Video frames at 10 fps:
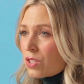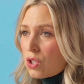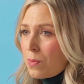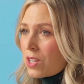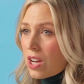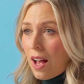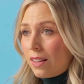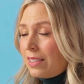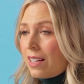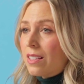too much
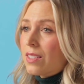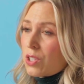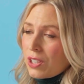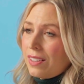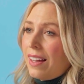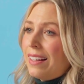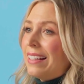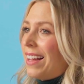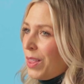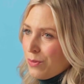LDL circulating
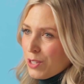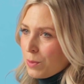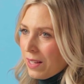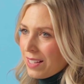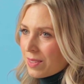in the first place.